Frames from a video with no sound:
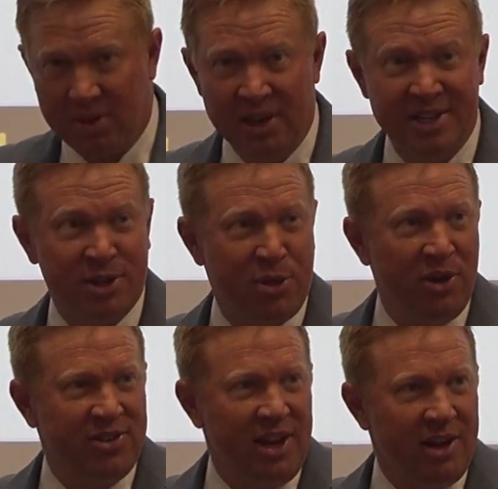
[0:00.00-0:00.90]
gets to
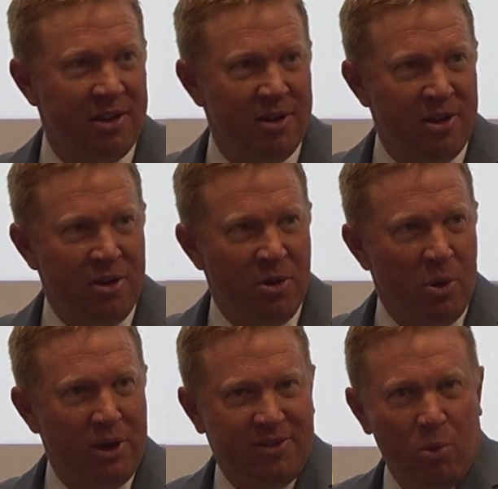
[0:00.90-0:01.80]
13.
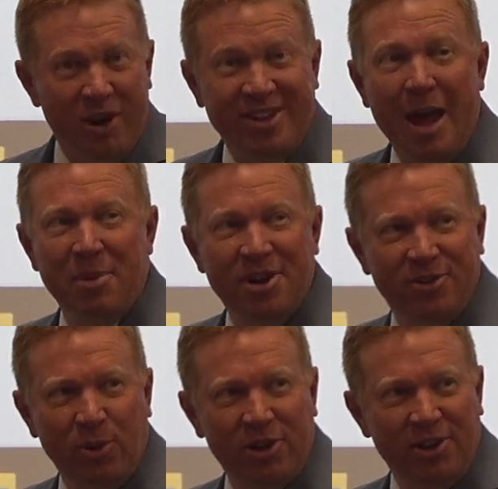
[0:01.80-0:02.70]
What has happened
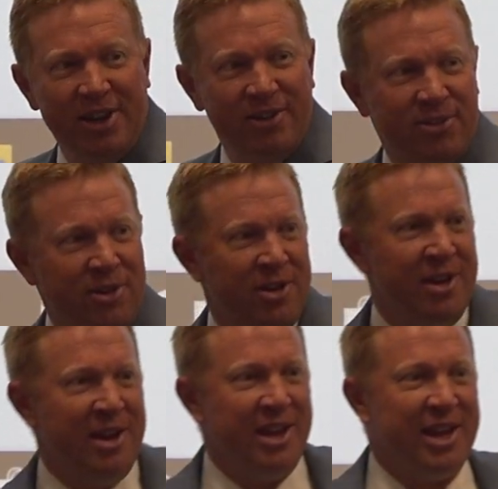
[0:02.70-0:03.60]
historically is
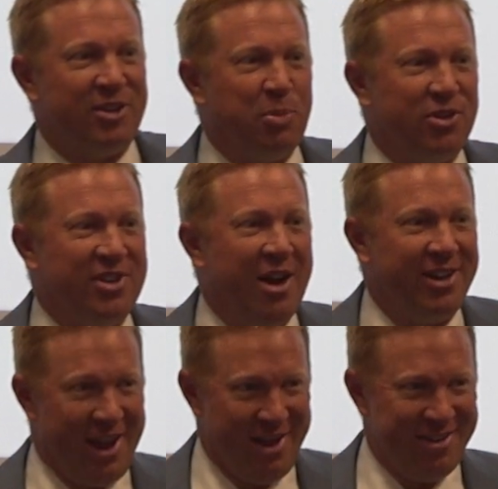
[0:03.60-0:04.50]
it gets pushed out
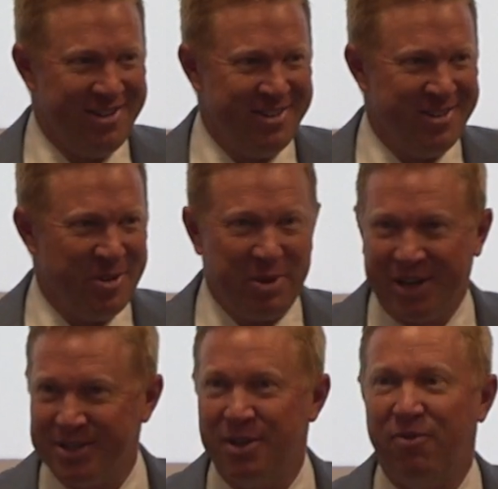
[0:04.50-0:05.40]
again
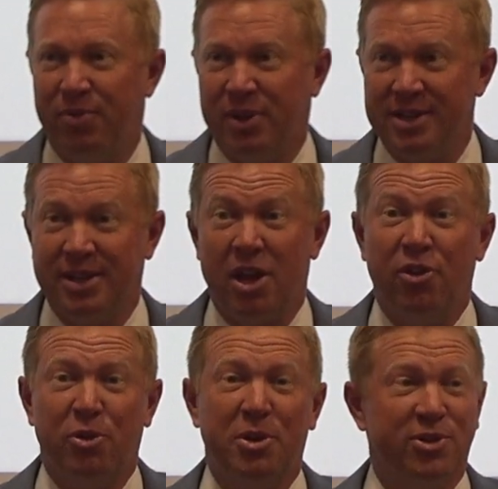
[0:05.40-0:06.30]
because the
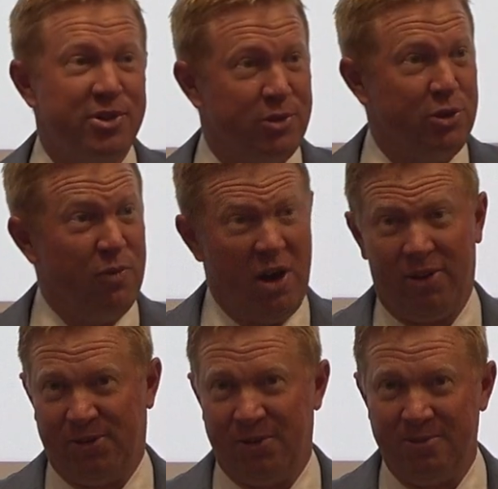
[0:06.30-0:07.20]
contributions are too
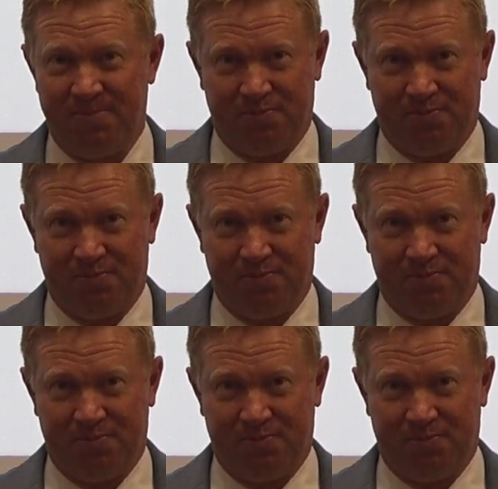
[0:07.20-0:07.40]
volatile.